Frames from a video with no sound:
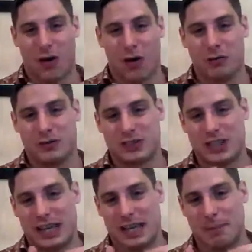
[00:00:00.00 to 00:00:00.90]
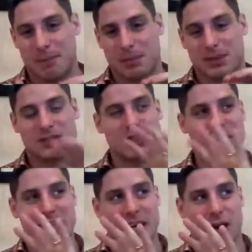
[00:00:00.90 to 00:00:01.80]
of, say,
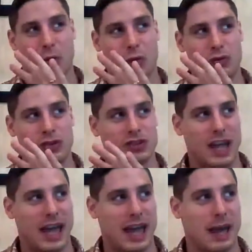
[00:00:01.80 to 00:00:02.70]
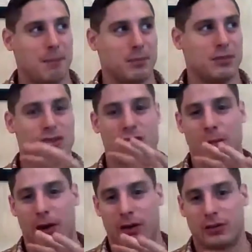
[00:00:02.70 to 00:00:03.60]
cereals,
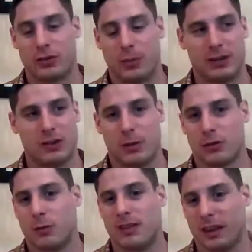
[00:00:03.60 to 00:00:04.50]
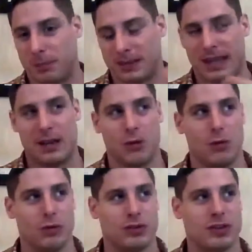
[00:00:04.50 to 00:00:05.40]
tubers, so by tubers we mean like
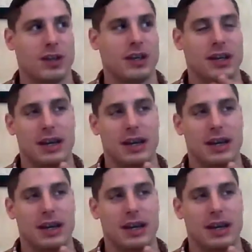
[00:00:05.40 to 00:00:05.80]
potatoes,